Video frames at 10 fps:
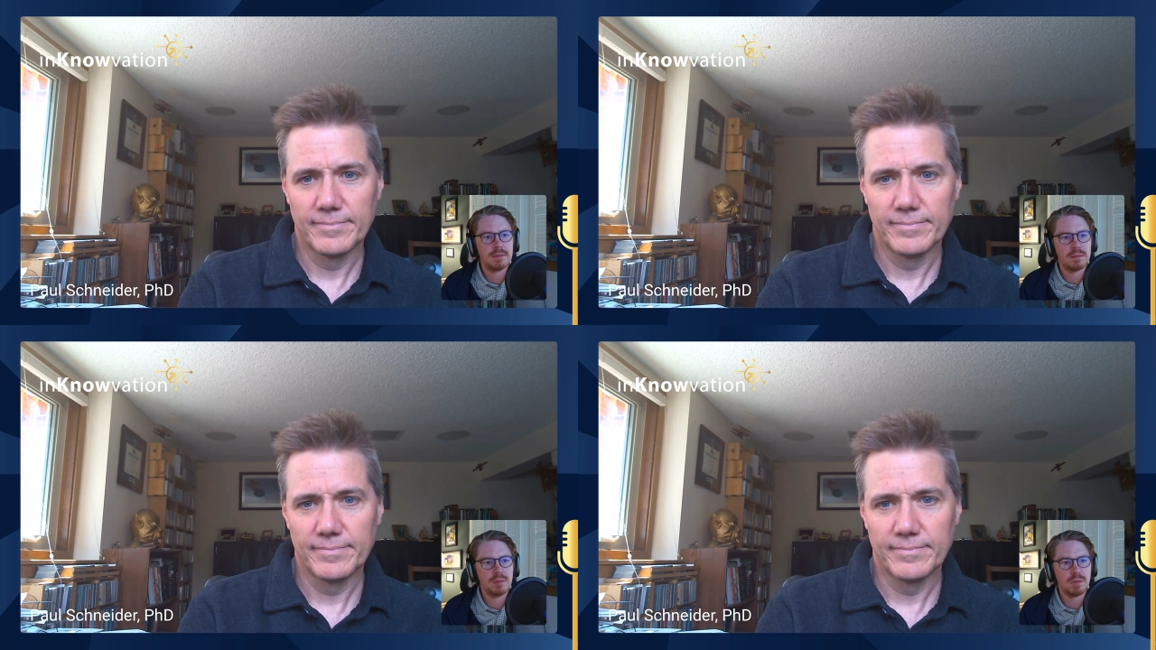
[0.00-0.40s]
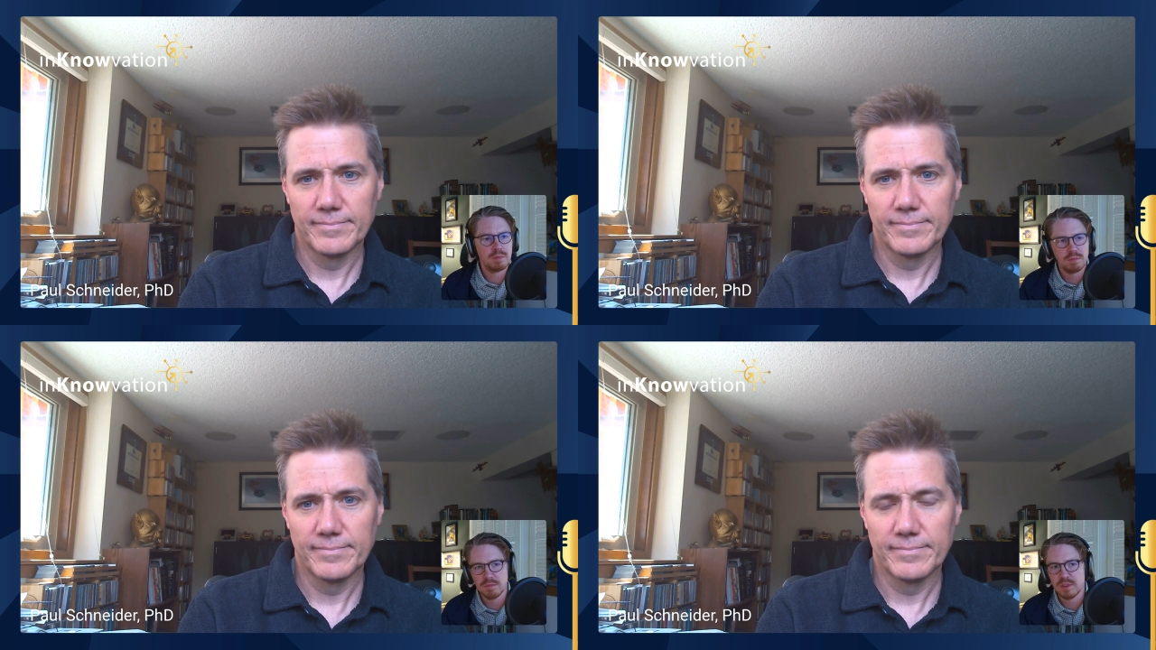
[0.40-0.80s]
Speaker 1: With
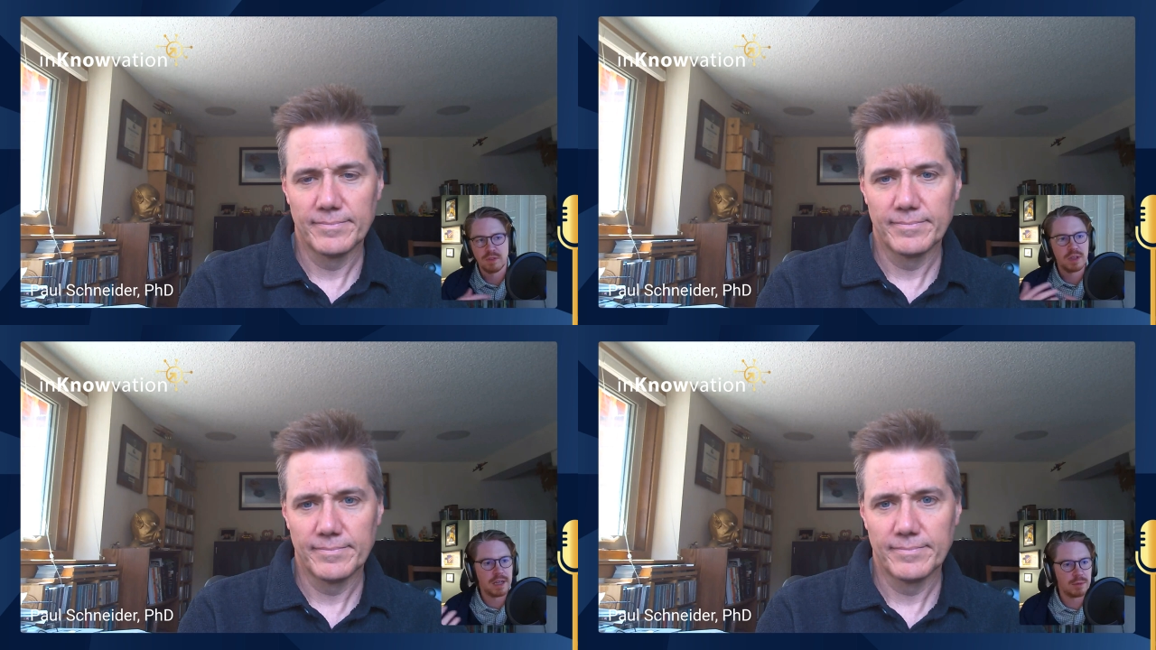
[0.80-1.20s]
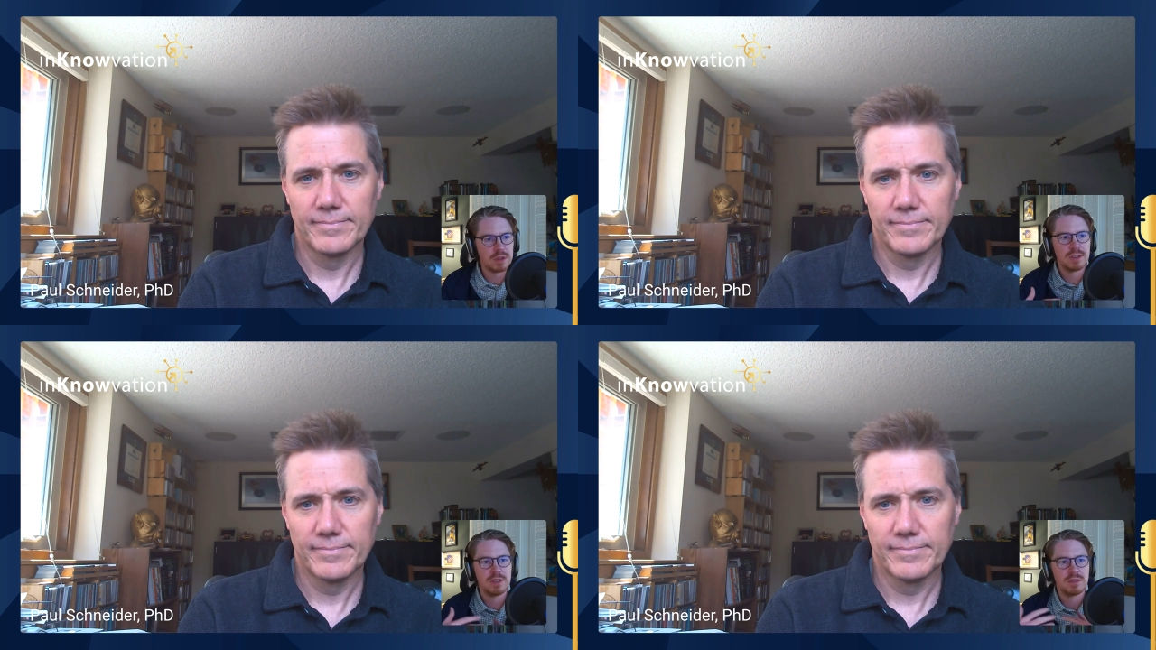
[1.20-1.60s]
different
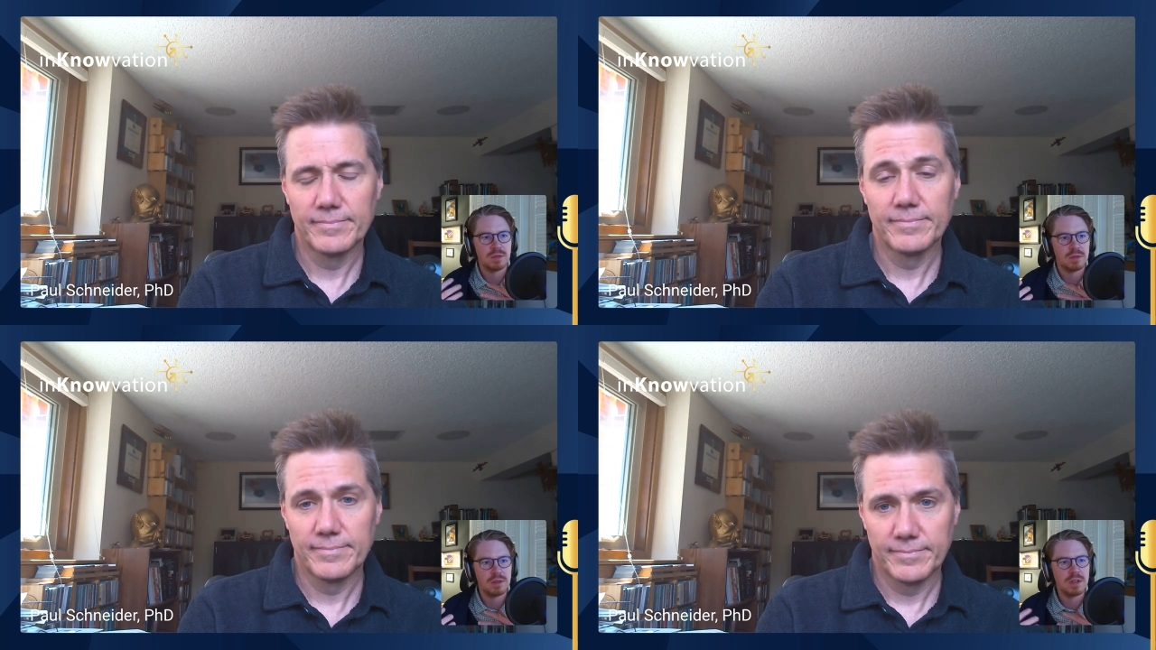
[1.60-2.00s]
languages, or